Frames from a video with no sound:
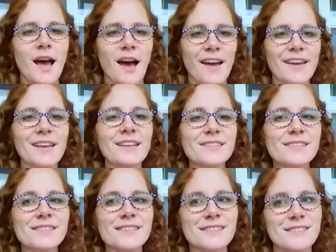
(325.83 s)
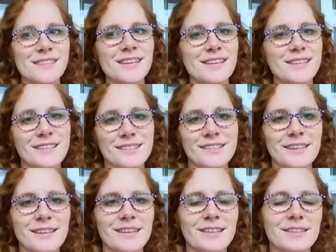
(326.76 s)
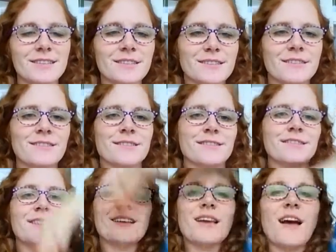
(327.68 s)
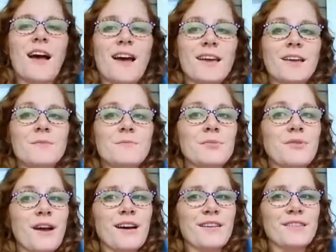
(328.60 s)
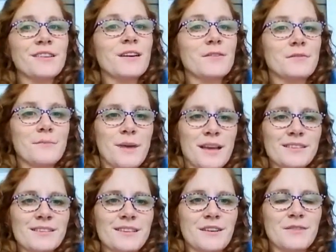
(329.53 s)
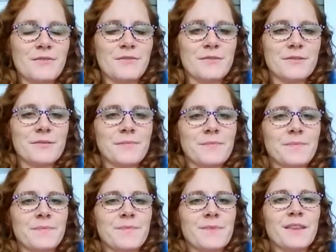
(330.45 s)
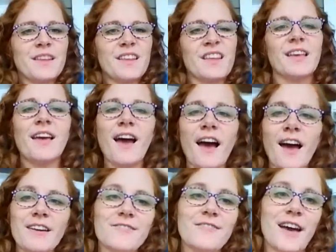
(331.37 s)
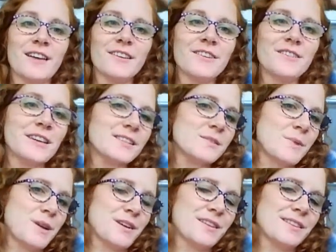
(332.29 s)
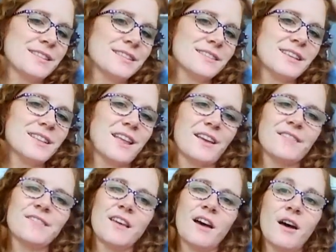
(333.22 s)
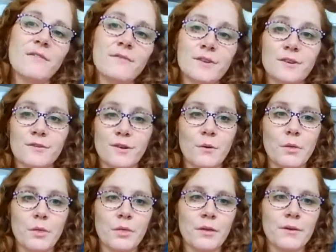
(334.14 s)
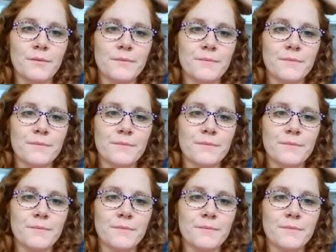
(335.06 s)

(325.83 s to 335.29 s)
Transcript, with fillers: I can succeed. I am proud of myself. I value experiences in life that offer growth.